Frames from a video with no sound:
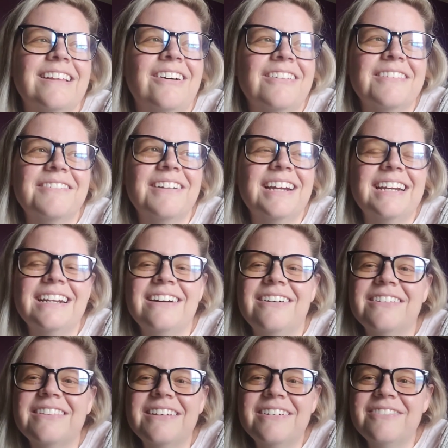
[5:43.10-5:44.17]
all the right
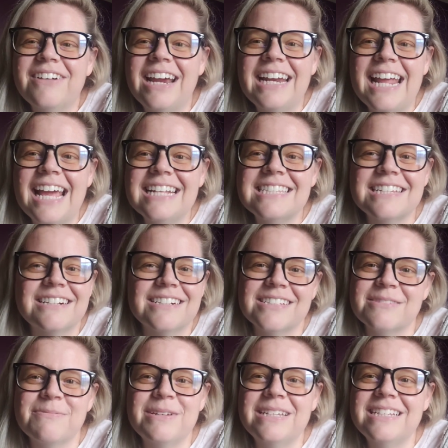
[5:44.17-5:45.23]
all the right
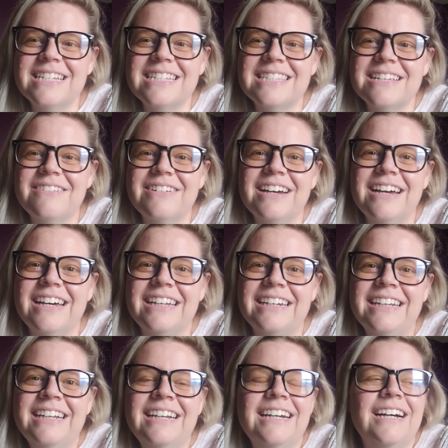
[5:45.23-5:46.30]
answers. We did so good.
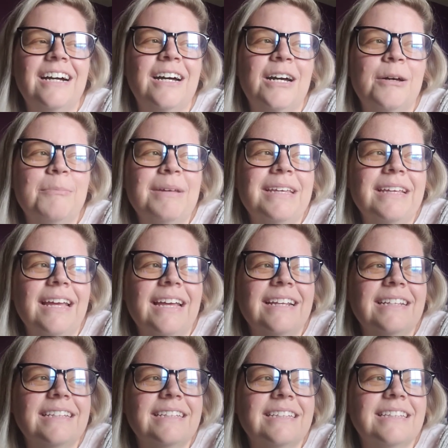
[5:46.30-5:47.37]
Um, and,
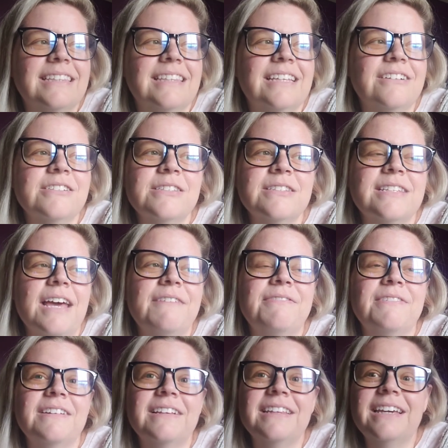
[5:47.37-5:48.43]
and there's
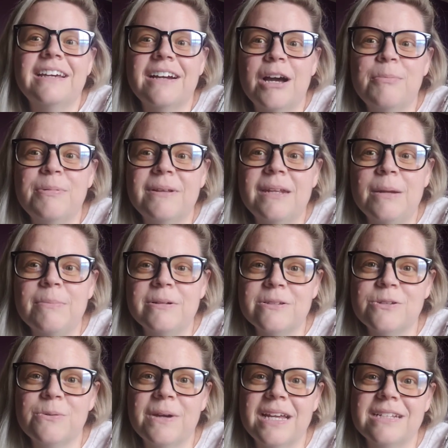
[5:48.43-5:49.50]
definitely a couple number
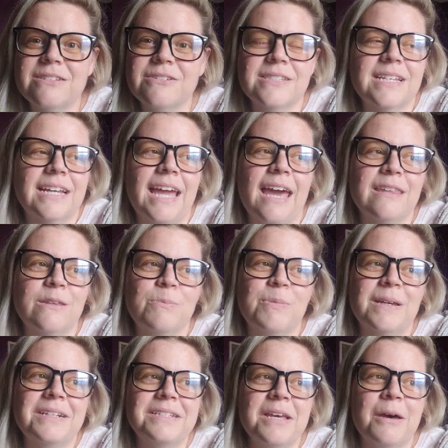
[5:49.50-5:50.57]
two answers that Kathy
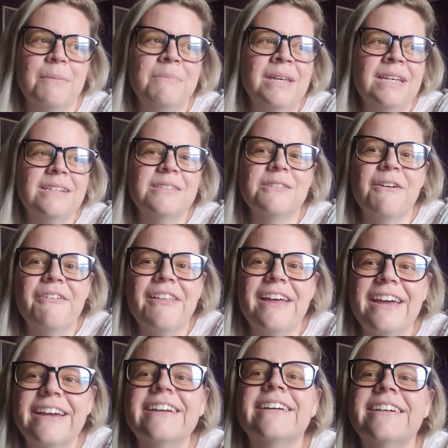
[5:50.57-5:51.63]
picked up. So
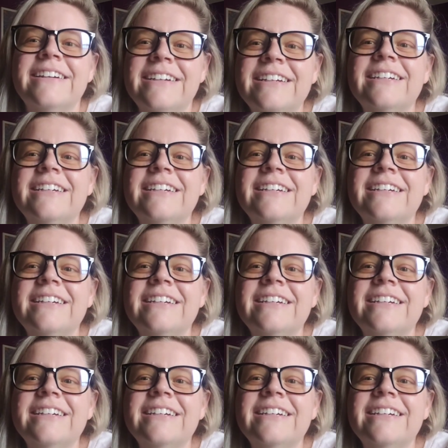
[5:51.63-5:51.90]
like,